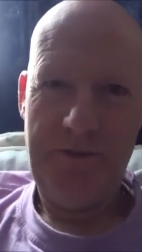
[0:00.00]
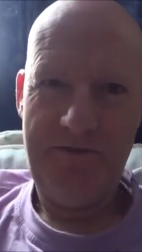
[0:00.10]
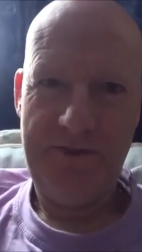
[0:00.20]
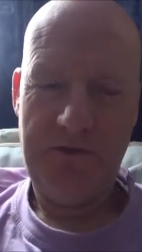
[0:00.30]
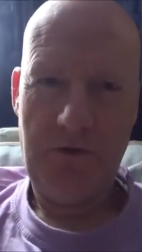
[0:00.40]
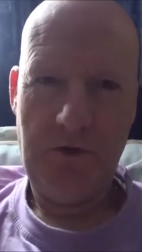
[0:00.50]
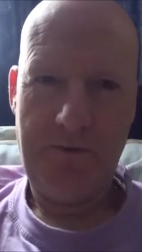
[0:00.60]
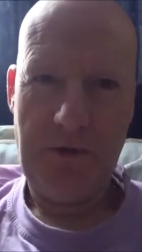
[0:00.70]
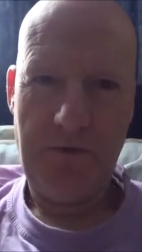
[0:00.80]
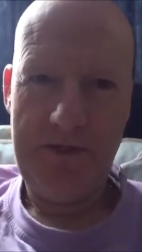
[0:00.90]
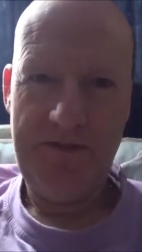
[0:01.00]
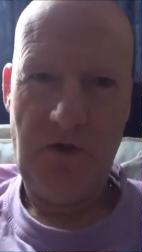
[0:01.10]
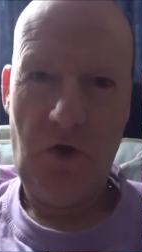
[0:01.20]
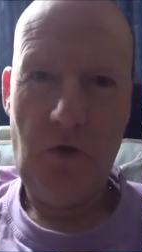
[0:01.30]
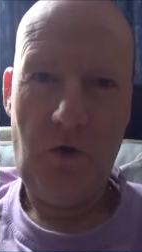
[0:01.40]
a bit of a talk about
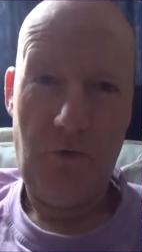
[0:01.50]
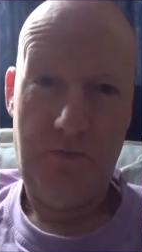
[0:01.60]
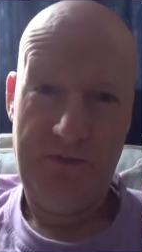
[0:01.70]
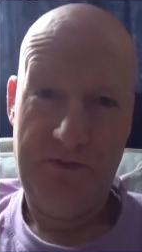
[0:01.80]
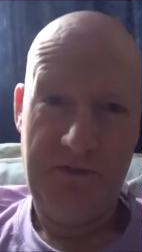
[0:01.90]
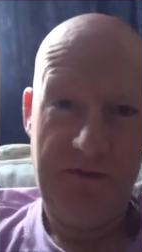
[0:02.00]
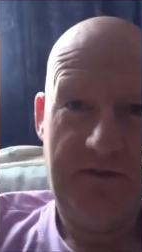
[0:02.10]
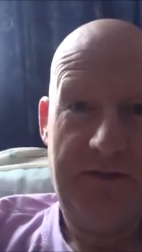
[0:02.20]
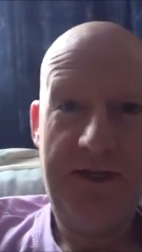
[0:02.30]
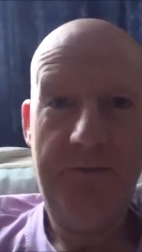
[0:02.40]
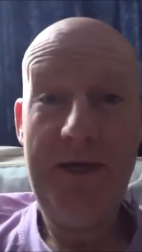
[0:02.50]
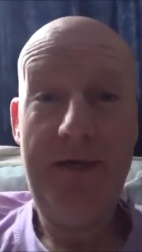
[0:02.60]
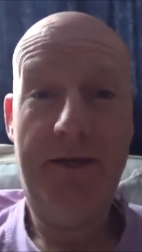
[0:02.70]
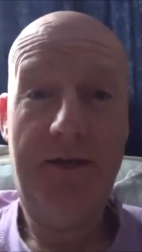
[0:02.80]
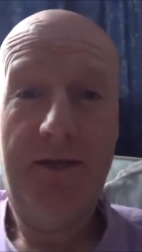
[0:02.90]
these orbs that
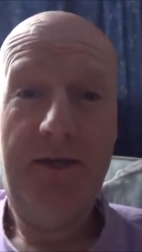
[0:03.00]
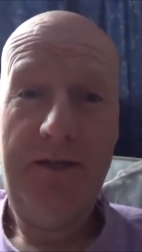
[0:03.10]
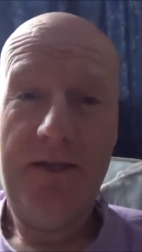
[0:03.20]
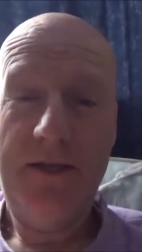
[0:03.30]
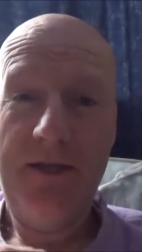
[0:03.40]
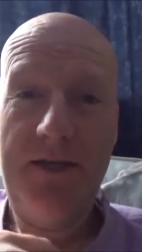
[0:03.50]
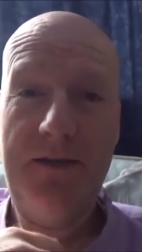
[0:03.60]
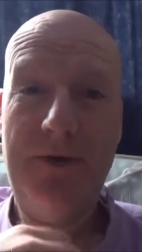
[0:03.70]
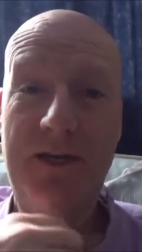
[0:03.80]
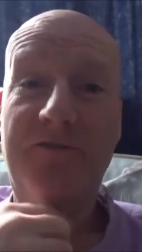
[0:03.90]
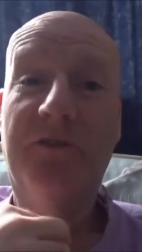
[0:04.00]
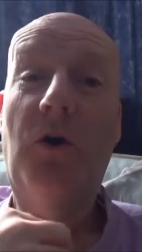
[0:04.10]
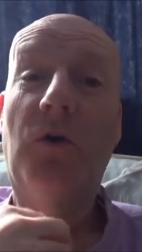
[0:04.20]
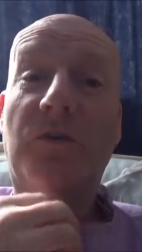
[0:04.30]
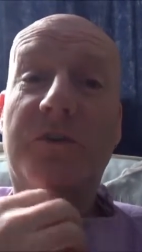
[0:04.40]
appear in my
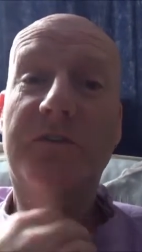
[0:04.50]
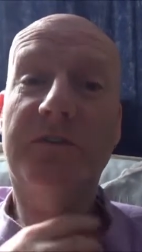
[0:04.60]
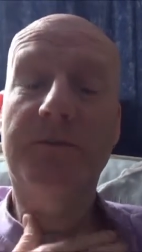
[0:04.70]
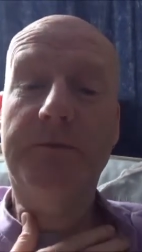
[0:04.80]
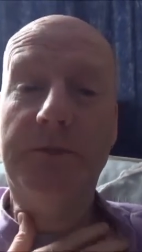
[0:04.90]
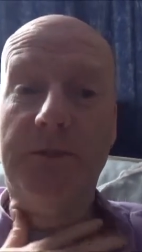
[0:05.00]
vlogs.